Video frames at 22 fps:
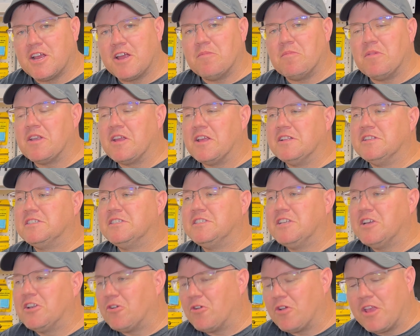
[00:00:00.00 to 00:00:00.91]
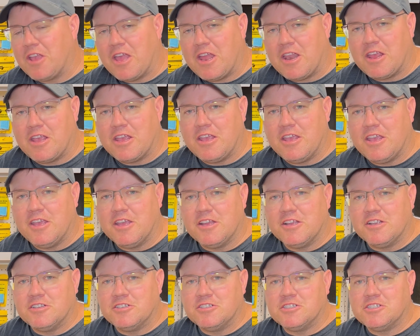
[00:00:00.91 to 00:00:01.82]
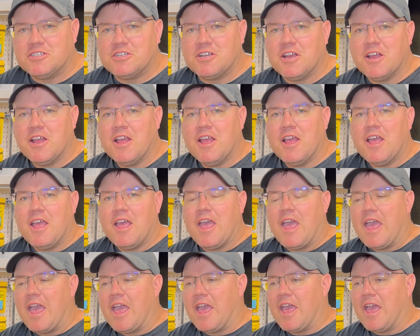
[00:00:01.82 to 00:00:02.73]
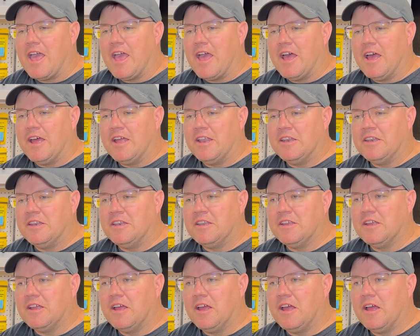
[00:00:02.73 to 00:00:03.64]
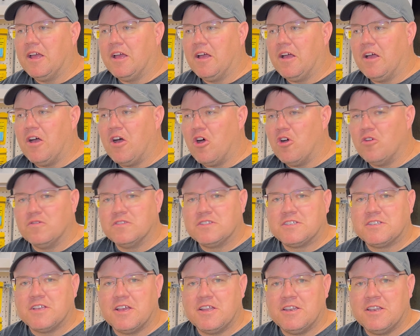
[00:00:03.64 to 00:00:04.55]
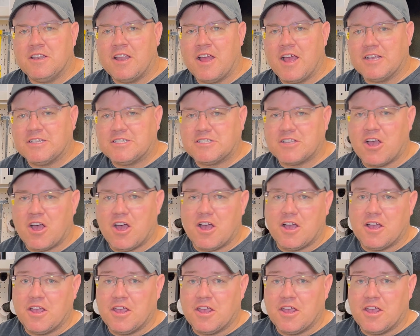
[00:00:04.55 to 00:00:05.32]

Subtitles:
I'd been considering getting a hinge, and all of a sudden I saw